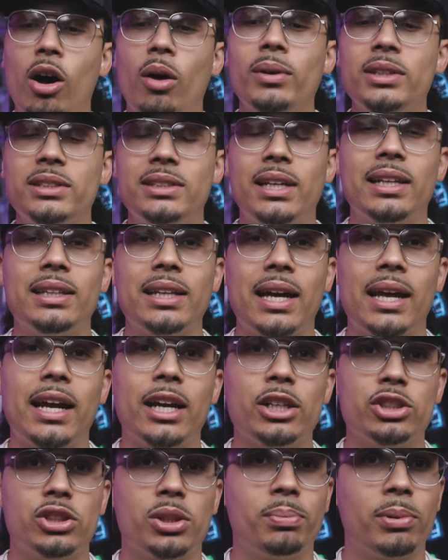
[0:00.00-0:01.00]
Always take that
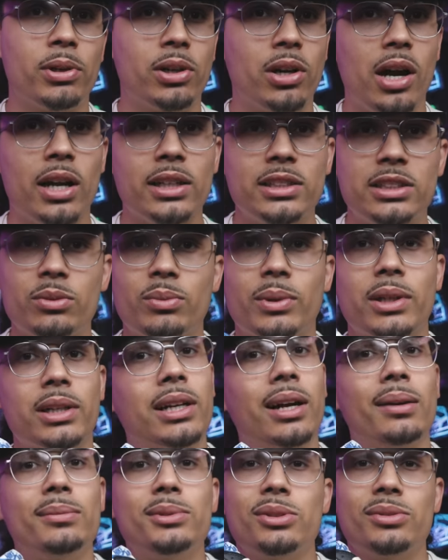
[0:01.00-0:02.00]
extra precaution when
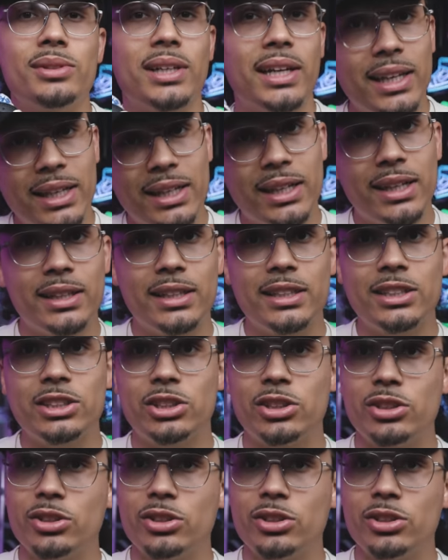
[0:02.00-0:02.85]
it comes to any of these